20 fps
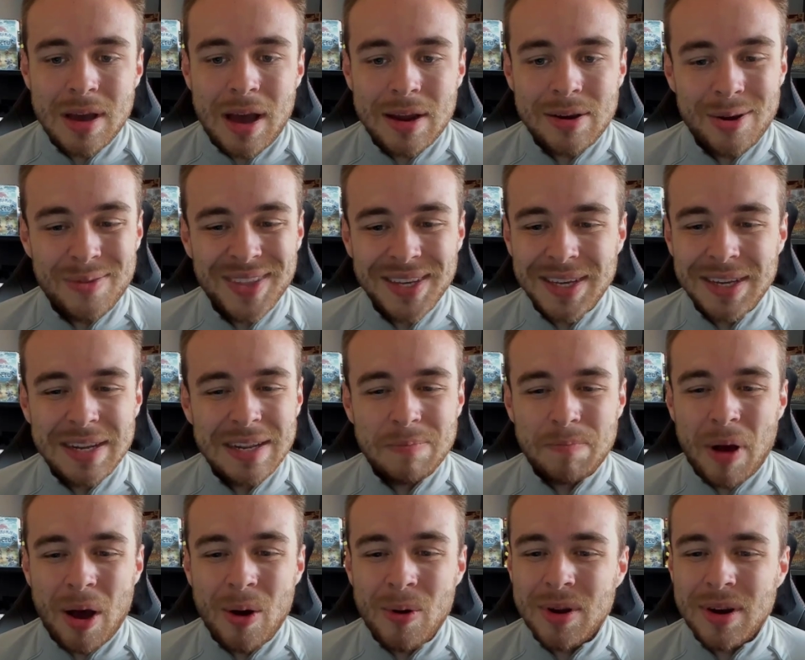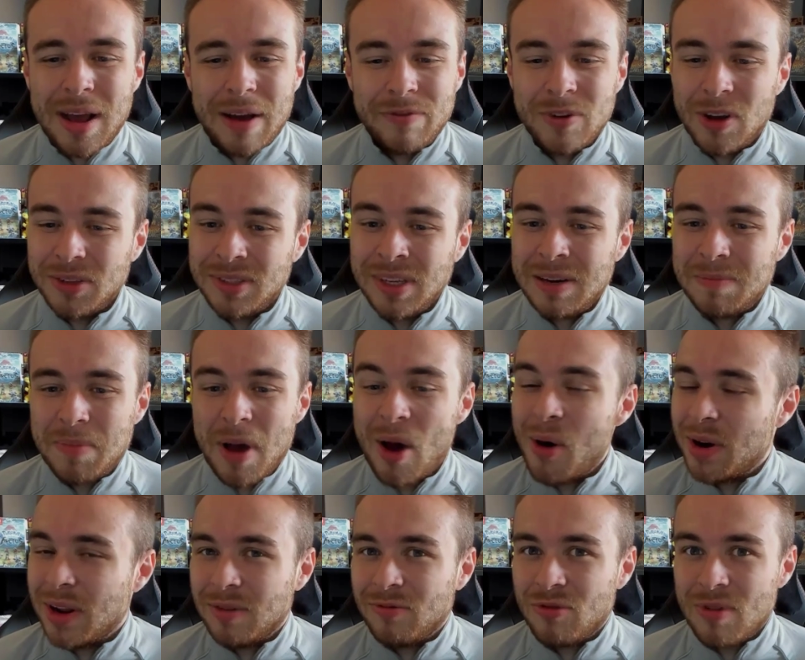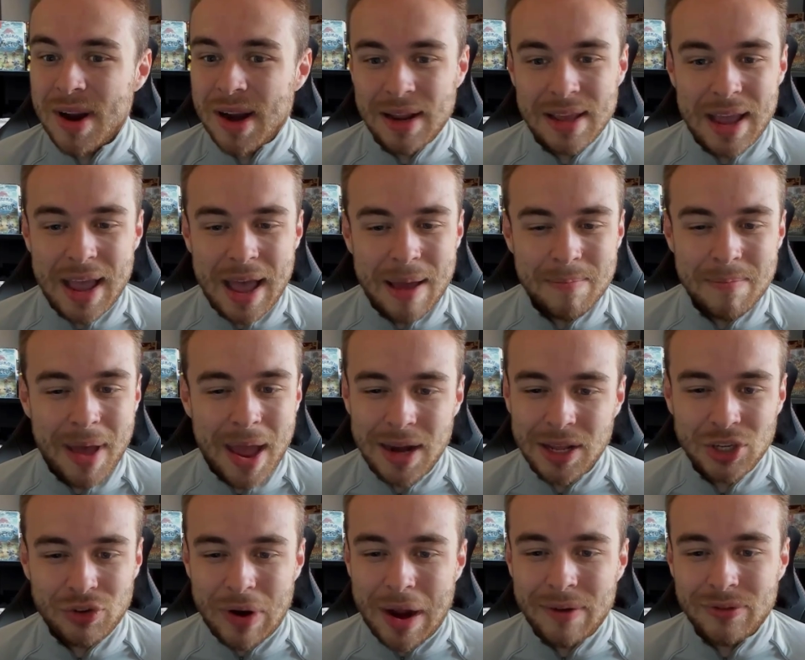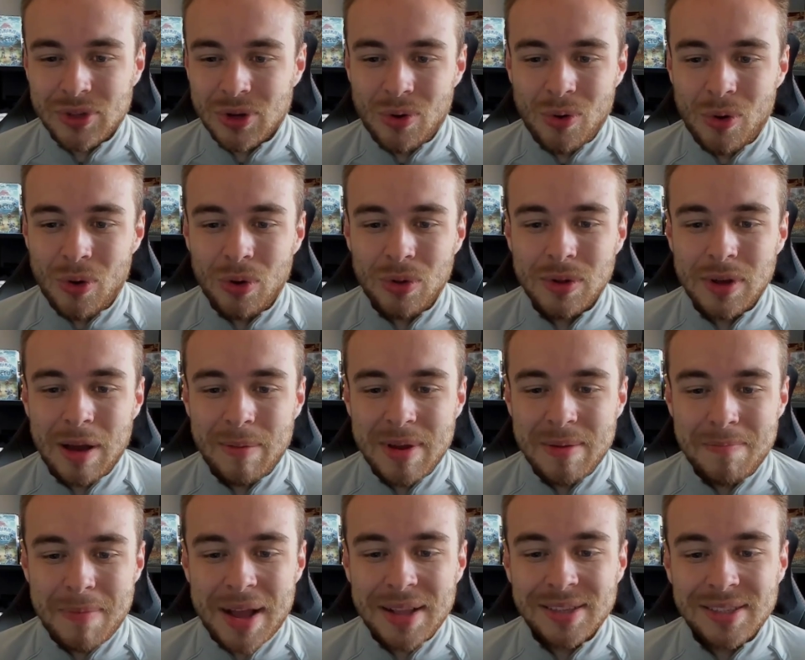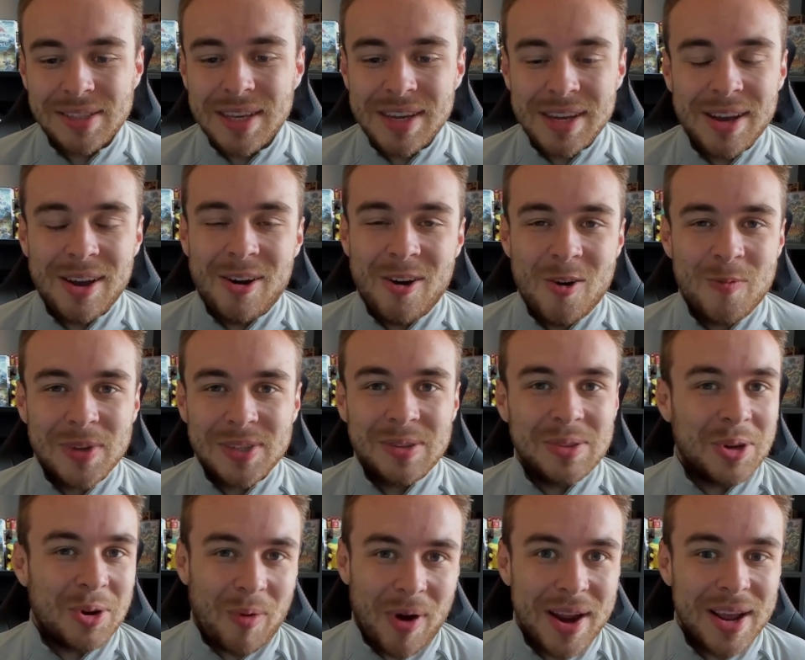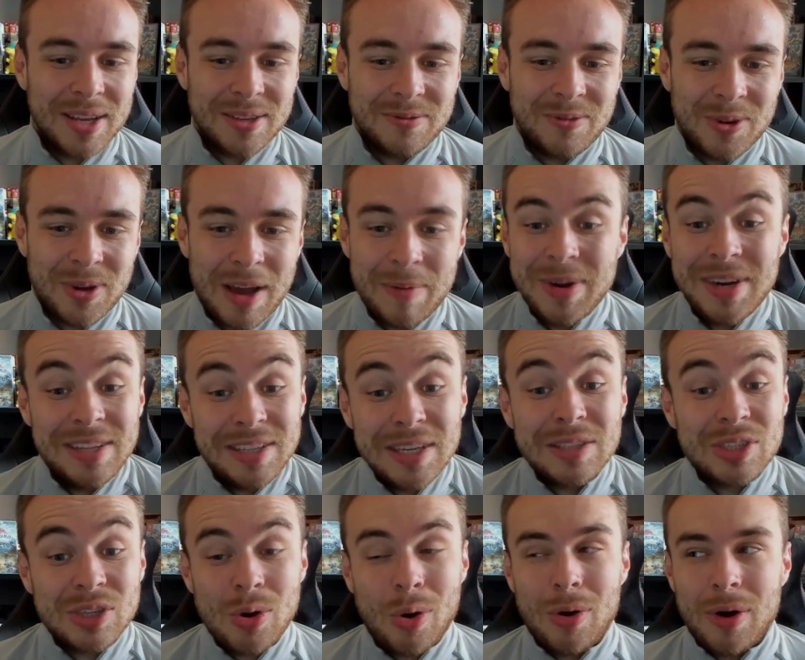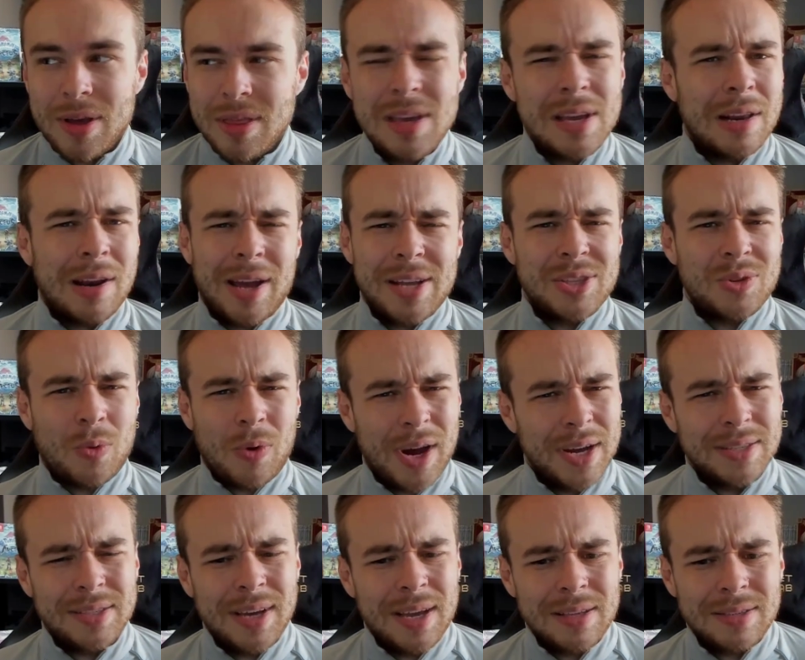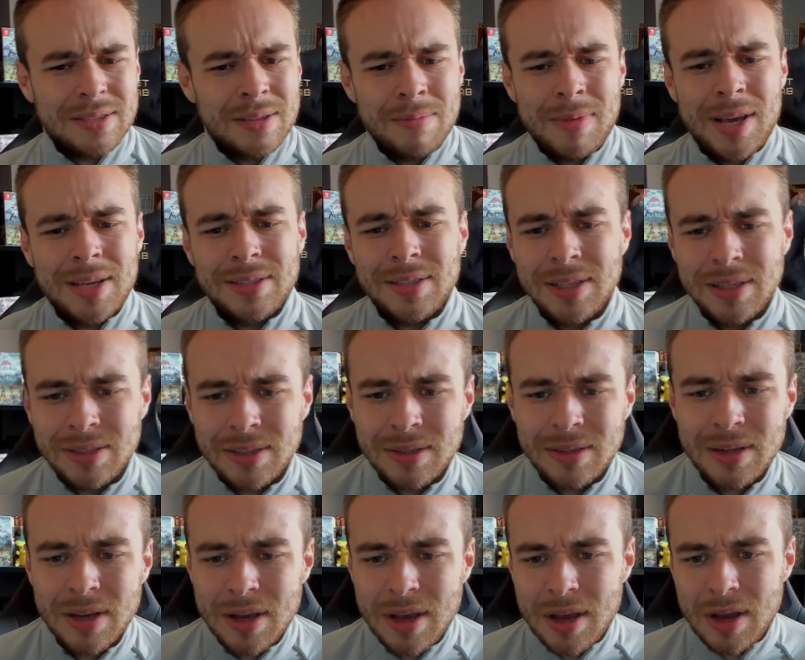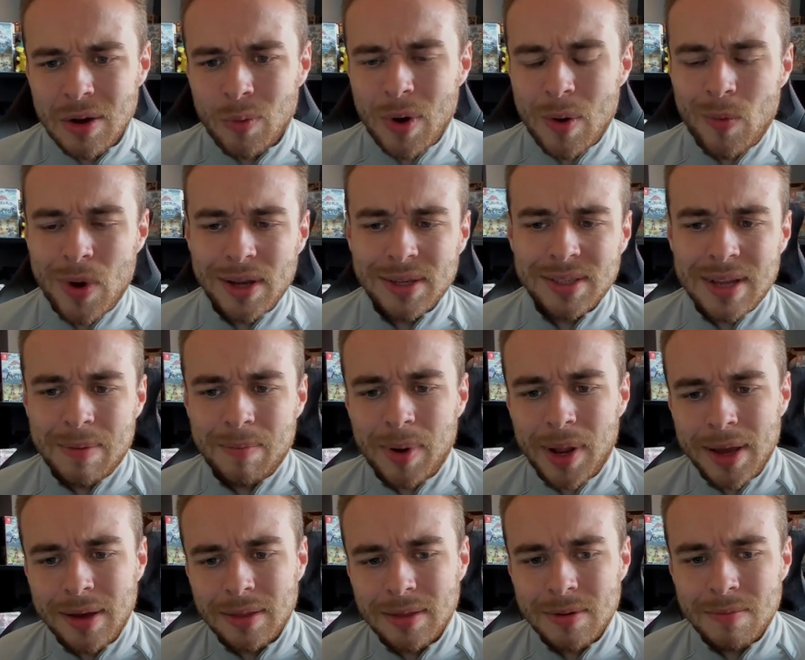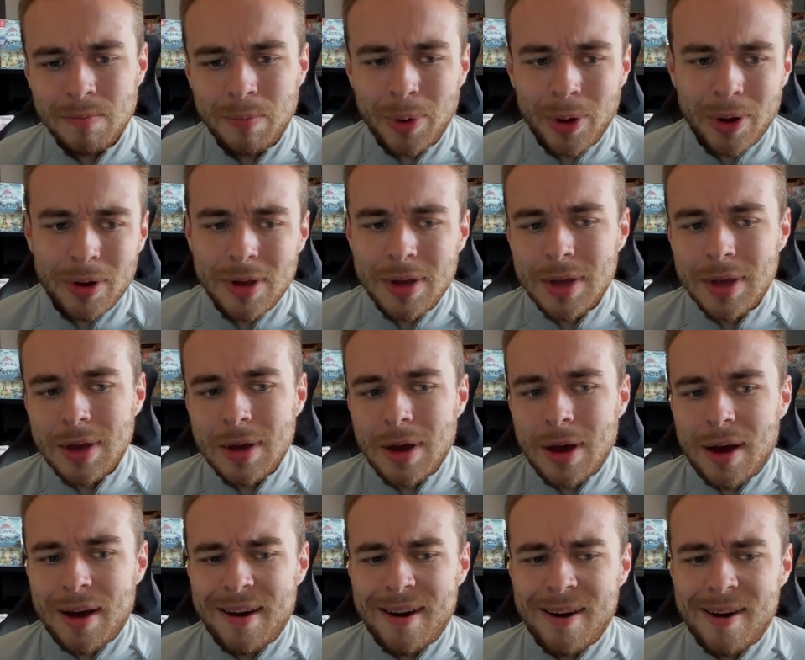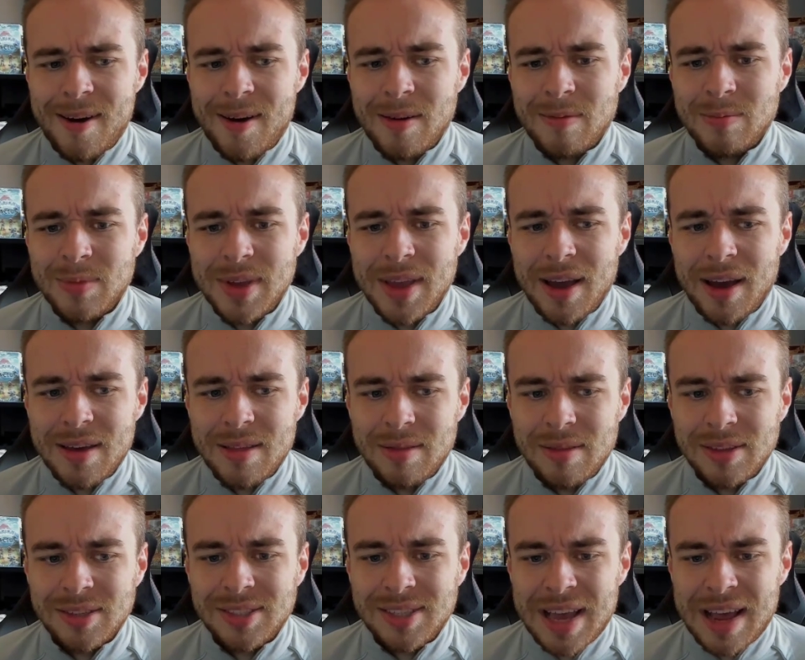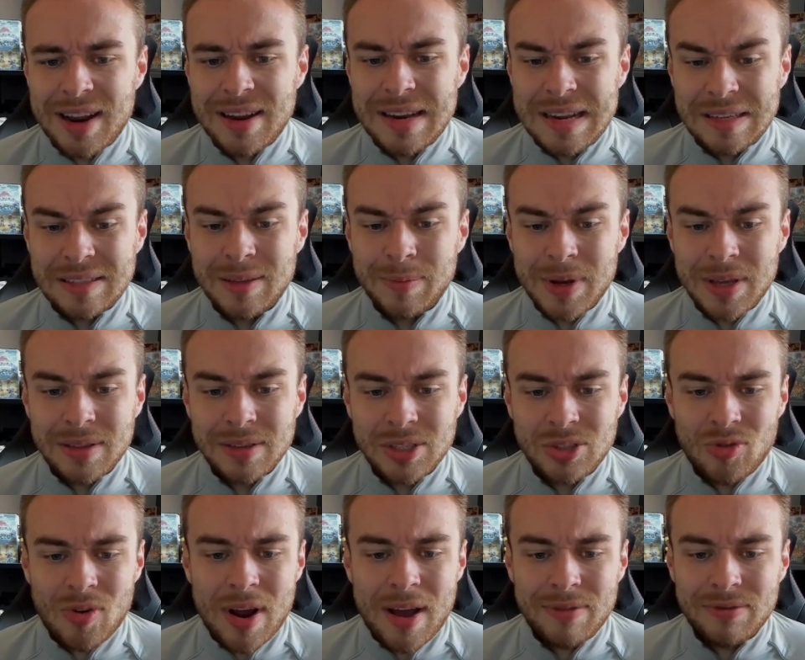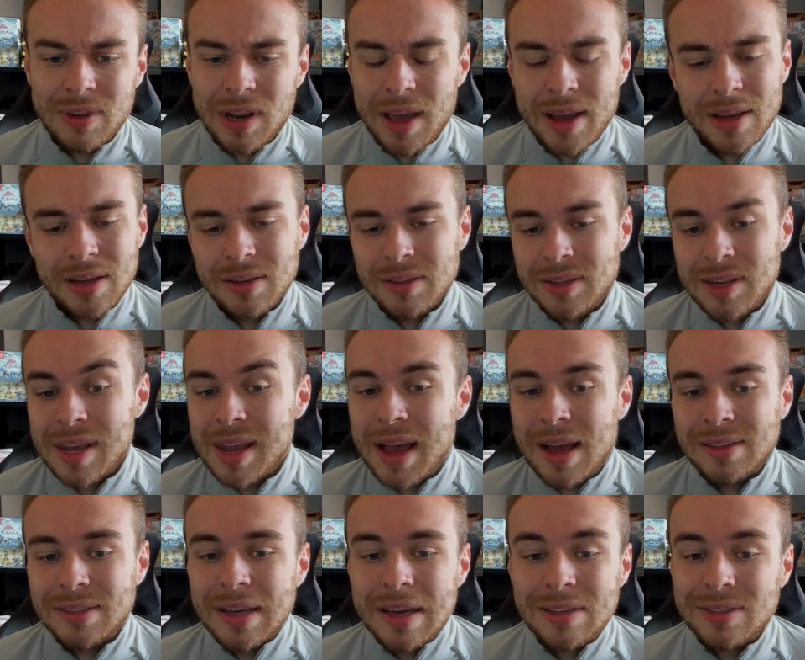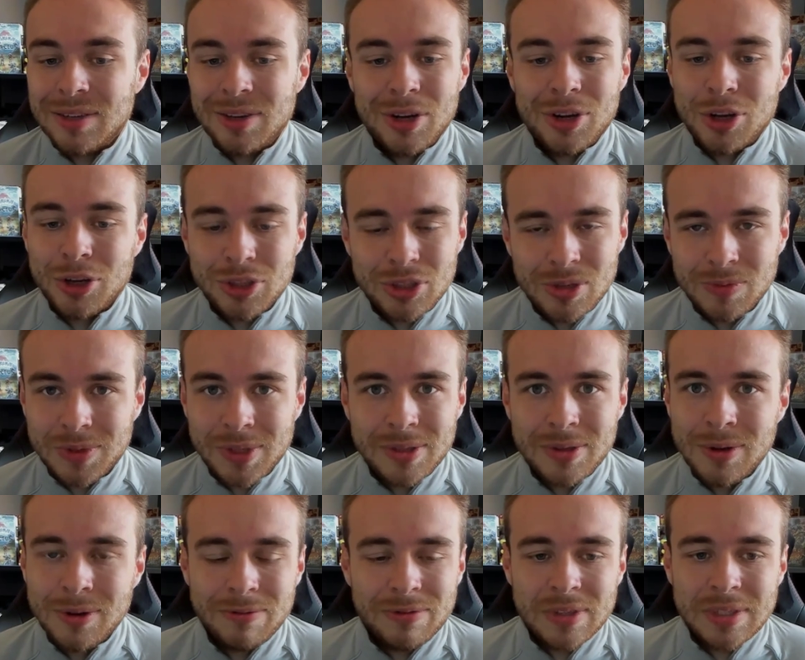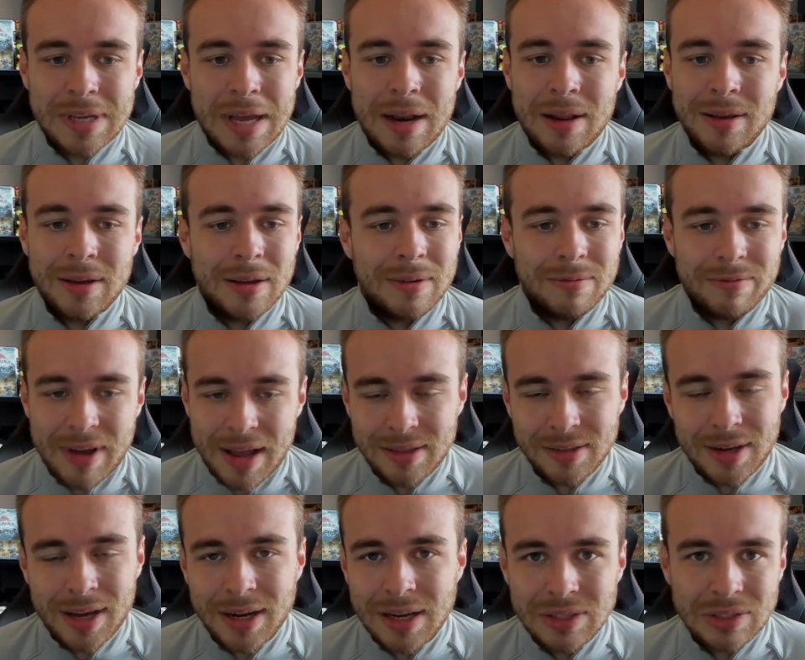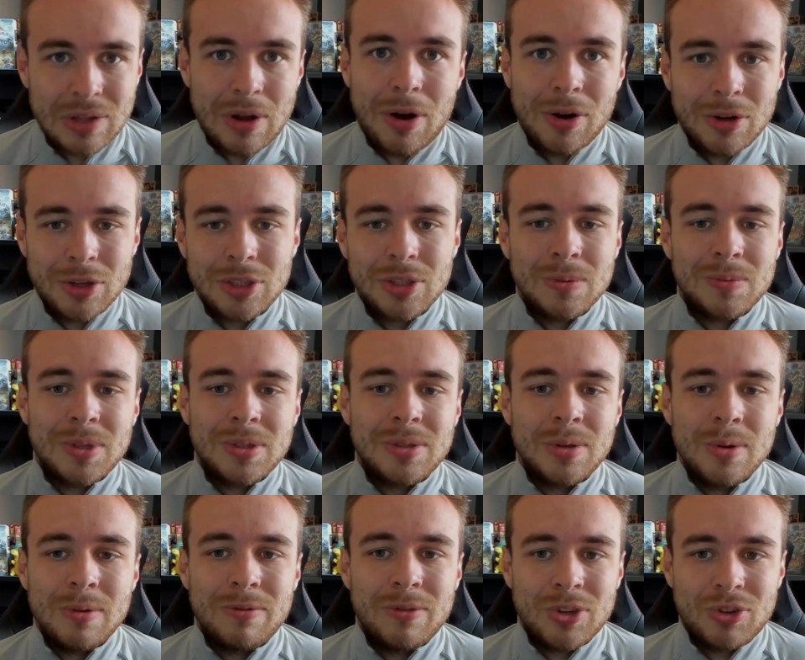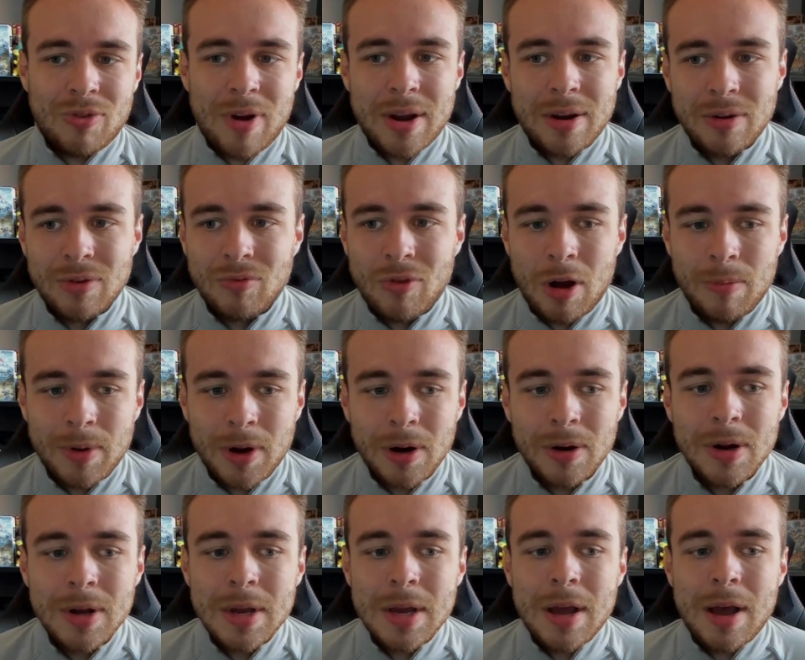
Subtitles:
I don't think you need Bowen. I've not seen Bowen in really many drafts at all. I mean, Man City at home isn't the greatest. I mean, he did score, I think, like twice against them last season when West Ham played them. But Salah needs to be in this draft. Like, Diaz isn't a good substitute for Salah, and Van Dijk is not a good substitute for Trent and Robbo.